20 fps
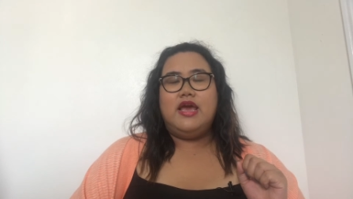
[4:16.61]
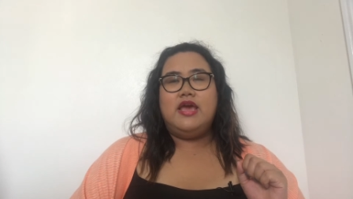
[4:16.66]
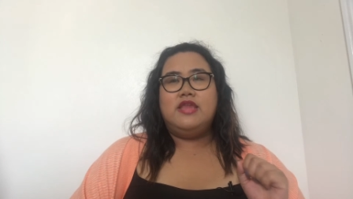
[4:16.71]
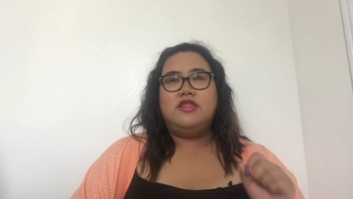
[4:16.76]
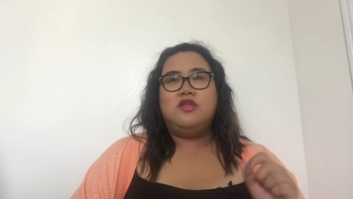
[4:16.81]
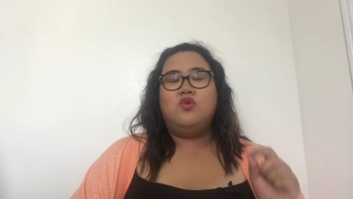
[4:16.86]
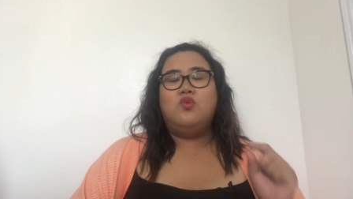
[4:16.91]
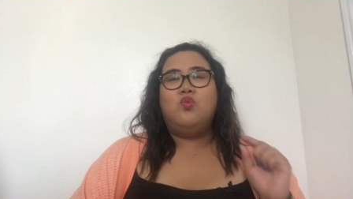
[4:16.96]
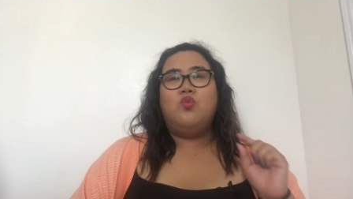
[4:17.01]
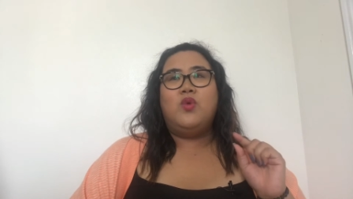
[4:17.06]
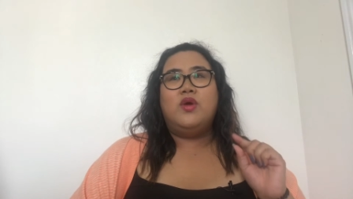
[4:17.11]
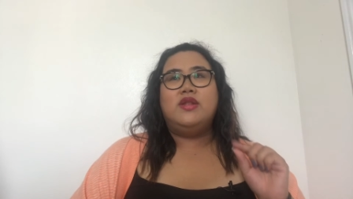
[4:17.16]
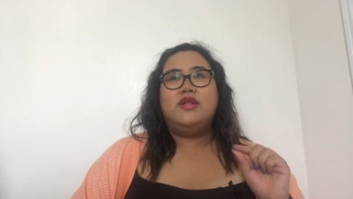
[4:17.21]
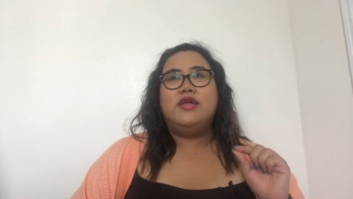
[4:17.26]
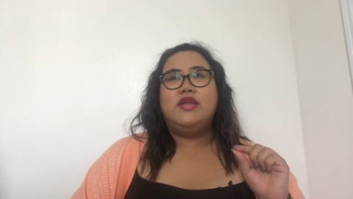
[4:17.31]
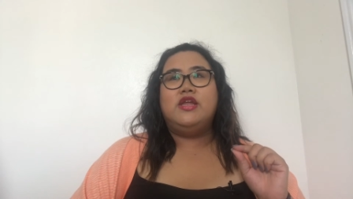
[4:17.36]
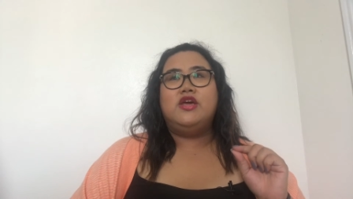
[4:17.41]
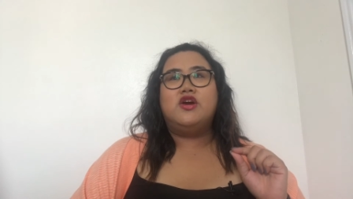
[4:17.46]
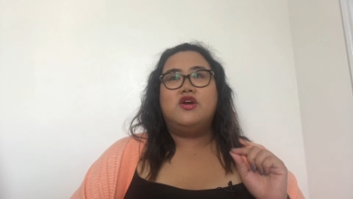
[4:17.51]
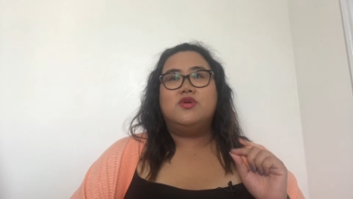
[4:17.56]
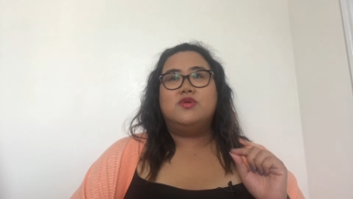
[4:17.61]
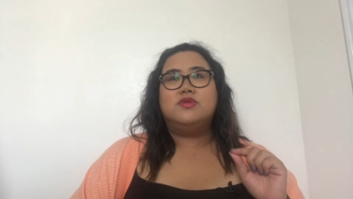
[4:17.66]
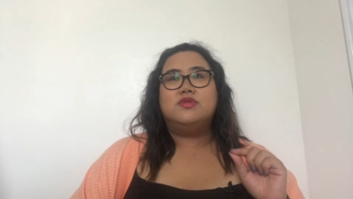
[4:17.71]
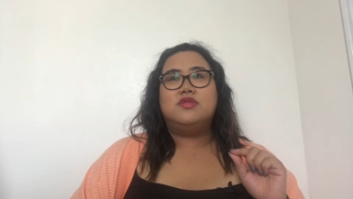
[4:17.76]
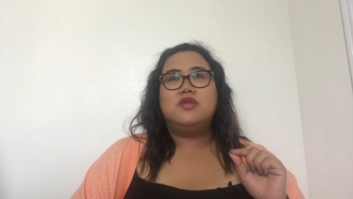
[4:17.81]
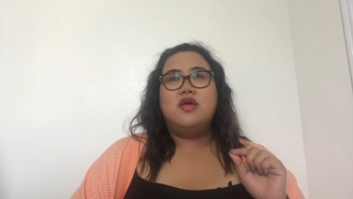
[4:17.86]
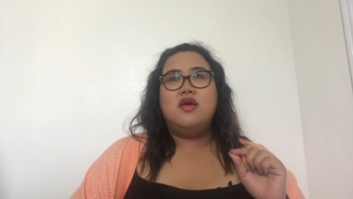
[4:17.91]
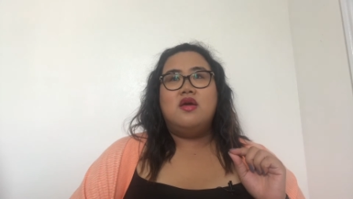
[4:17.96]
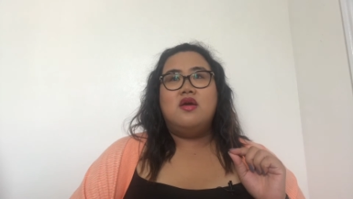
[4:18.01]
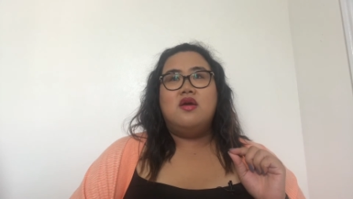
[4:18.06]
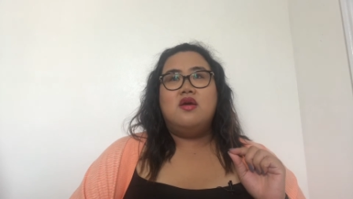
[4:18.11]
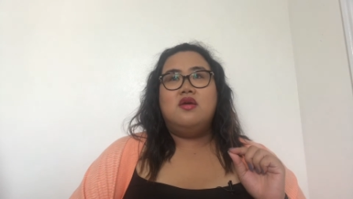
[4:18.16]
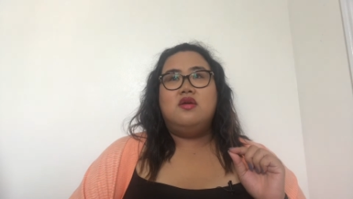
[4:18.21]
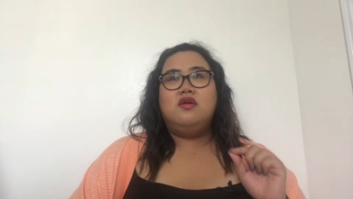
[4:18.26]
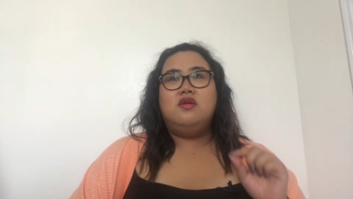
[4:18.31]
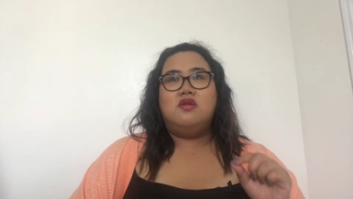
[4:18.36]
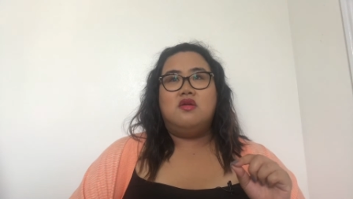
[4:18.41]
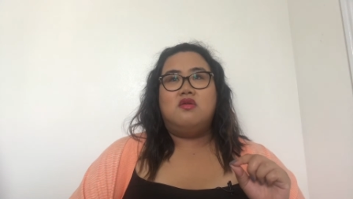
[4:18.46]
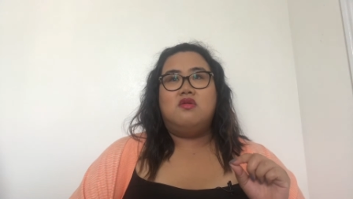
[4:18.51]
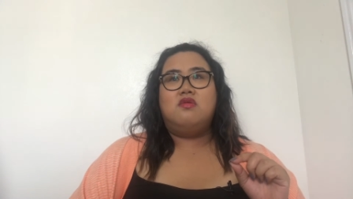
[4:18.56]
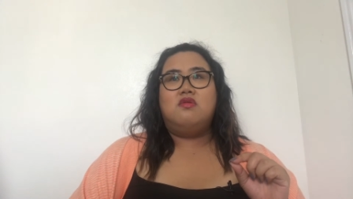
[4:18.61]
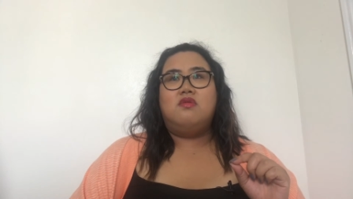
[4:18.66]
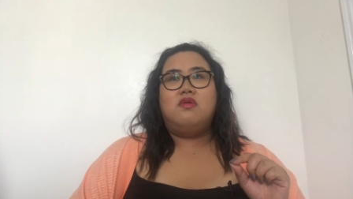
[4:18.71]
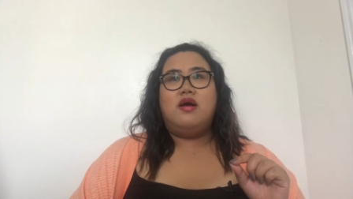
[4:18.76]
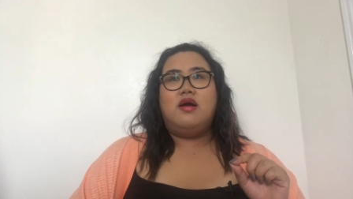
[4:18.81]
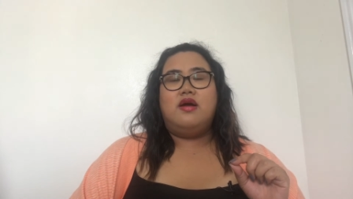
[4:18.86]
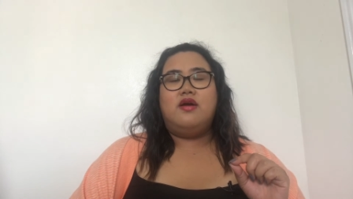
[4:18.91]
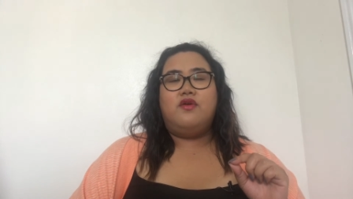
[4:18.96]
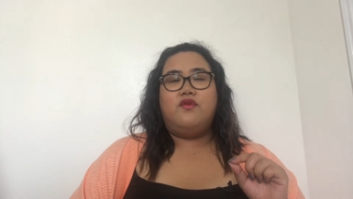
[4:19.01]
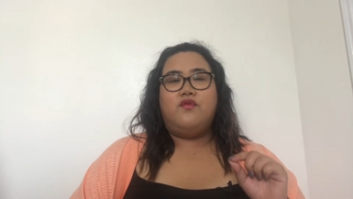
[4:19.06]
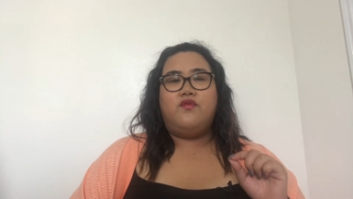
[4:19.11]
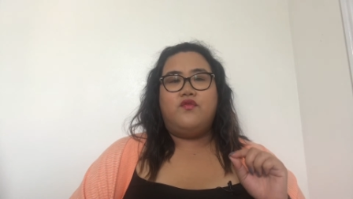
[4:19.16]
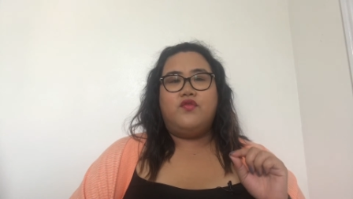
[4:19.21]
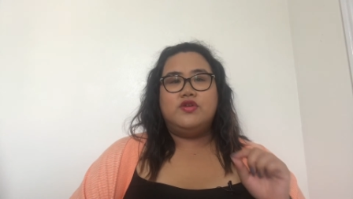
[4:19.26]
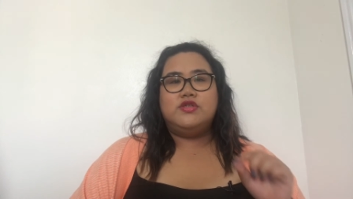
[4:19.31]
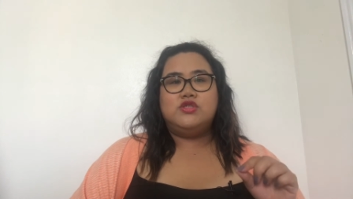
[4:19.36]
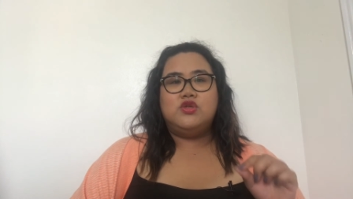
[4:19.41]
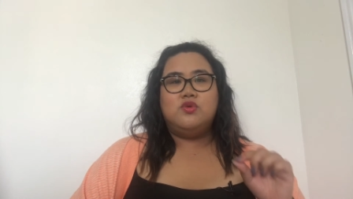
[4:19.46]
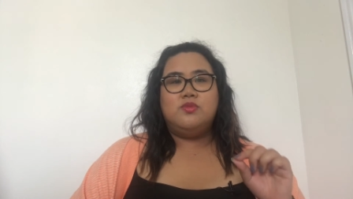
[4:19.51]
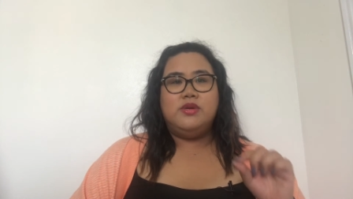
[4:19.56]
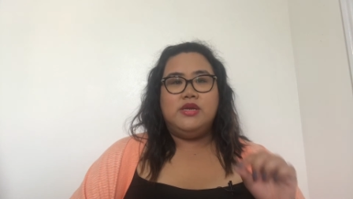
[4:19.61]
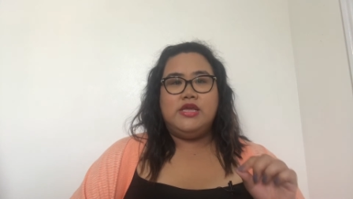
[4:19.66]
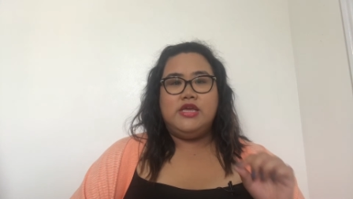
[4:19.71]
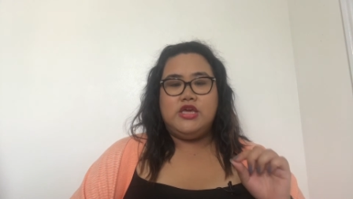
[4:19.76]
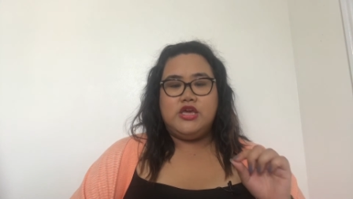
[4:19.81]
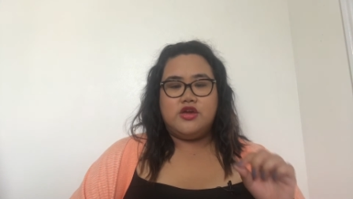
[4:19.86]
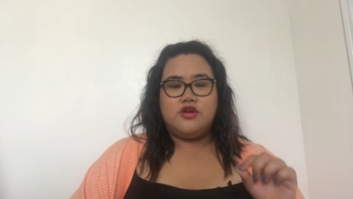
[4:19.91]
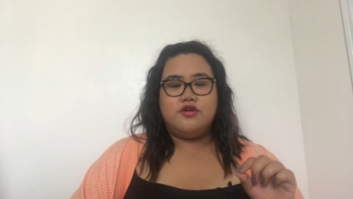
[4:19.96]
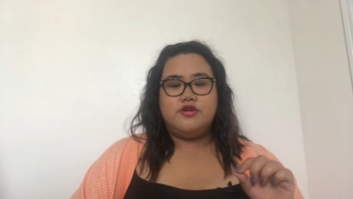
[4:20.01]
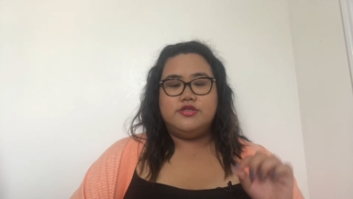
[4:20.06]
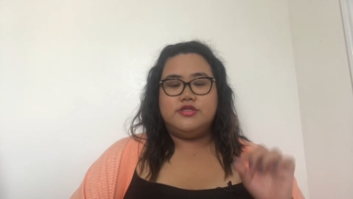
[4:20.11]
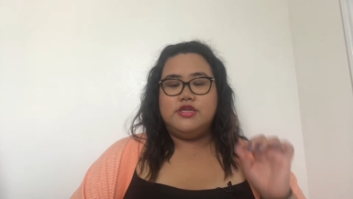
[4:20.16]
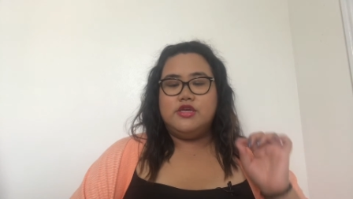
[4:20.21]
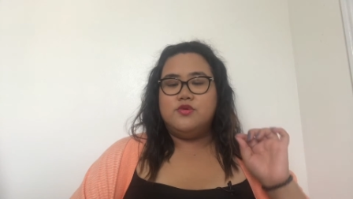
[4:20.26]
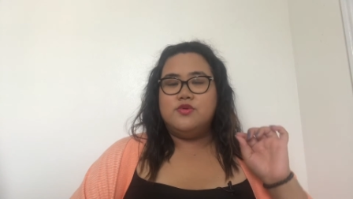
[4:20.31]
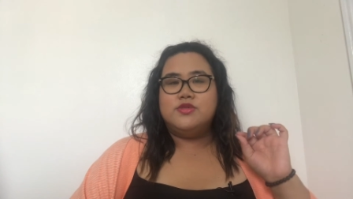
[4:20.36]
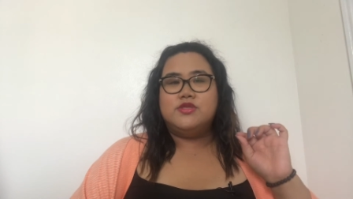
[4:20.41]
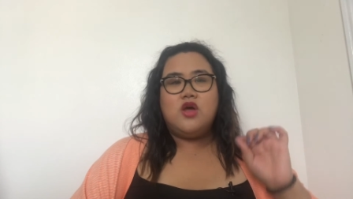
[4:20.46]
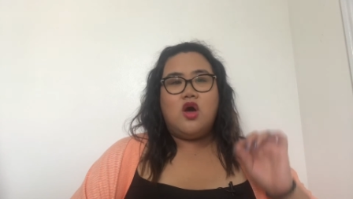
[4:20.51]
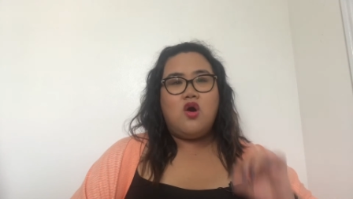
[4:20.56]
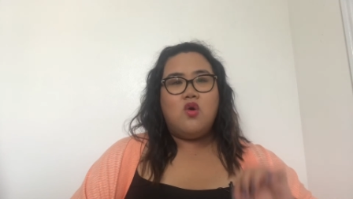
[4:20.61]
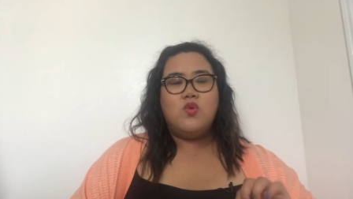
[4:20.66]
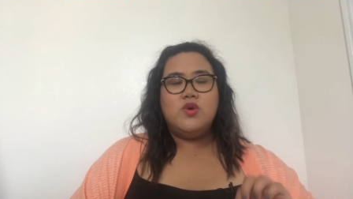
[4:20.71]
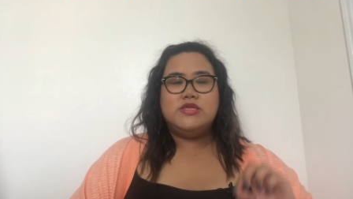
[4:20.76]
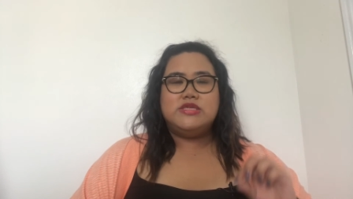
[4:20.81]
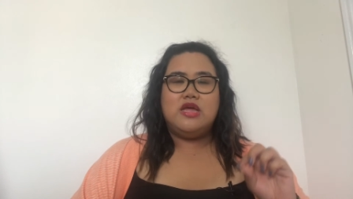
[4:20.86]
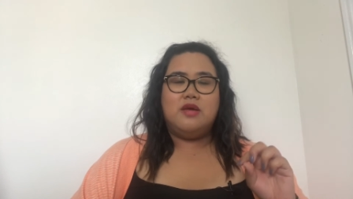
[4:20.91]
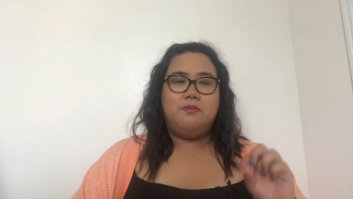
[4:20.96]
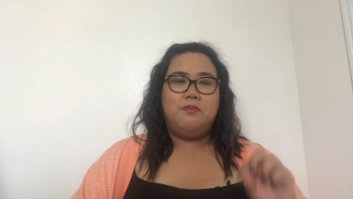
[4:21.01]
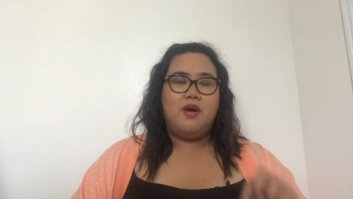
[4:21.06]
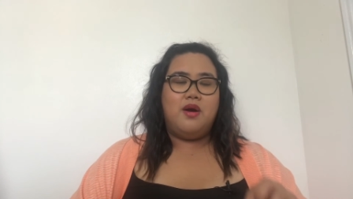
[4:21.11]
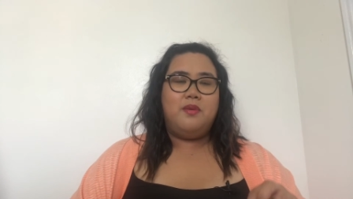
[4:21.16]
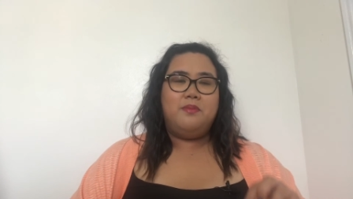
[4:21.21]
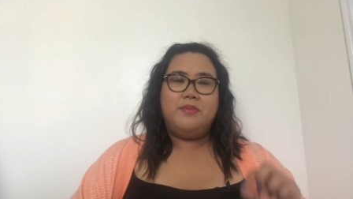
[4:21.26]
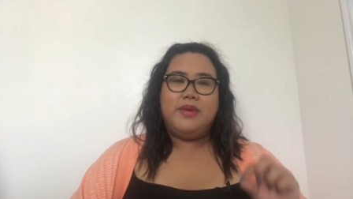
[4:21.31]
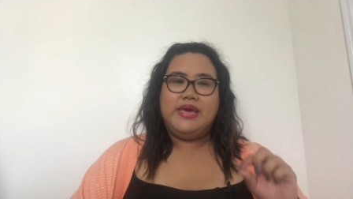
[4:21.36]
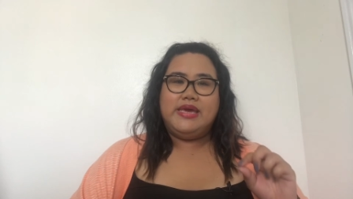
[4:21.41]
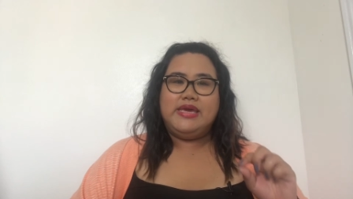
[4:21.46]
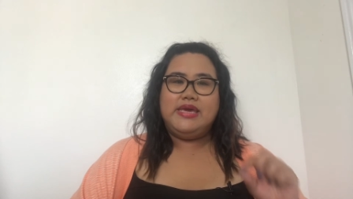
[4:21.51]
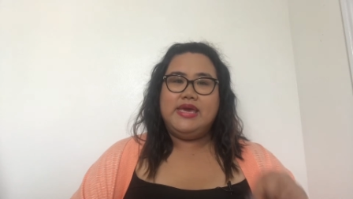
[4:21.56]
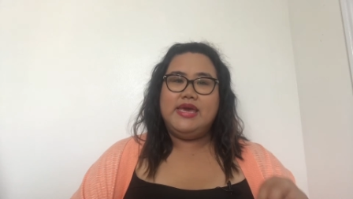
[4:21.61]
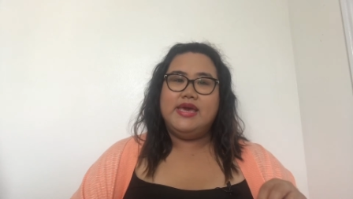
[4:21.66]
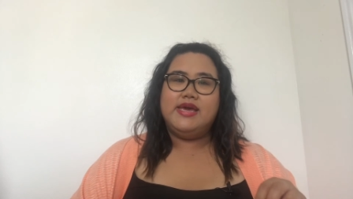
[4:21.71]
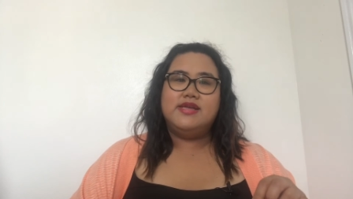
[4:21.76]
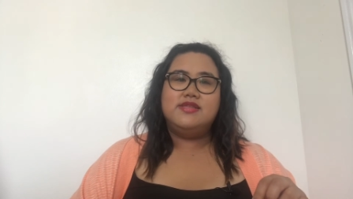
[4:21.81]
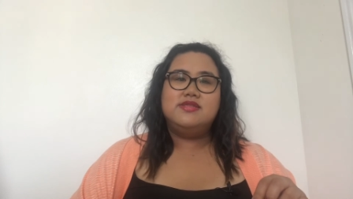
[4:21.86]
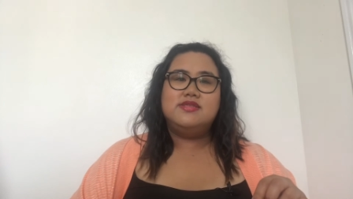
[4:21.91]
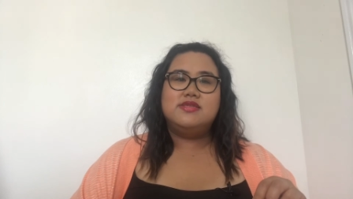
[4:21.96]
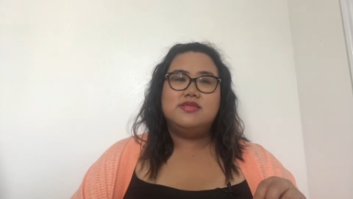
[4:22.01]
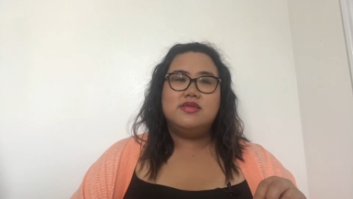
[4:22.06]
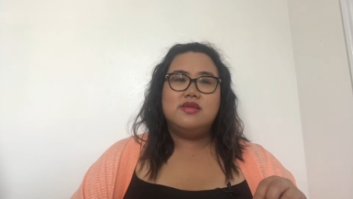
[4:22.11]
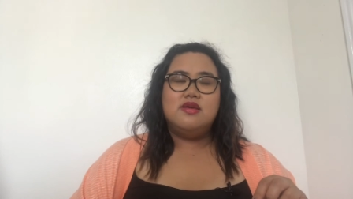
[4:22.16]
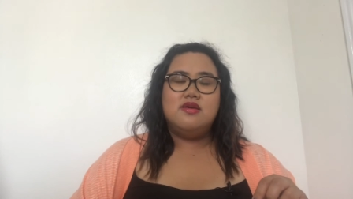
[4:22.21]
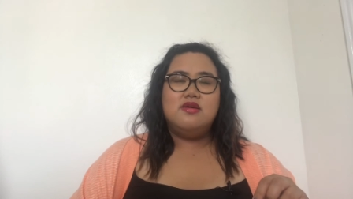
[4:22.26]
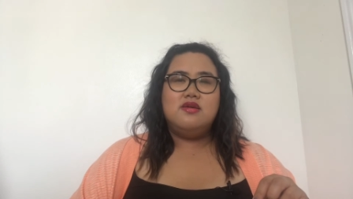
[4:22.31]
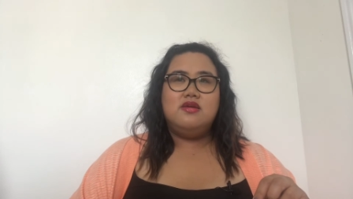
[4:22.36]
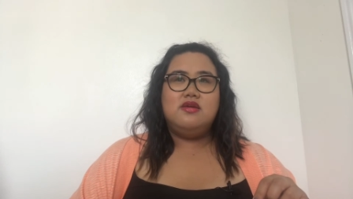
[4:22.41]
And then one lady goes, you know, for so many years, it was always about my kids,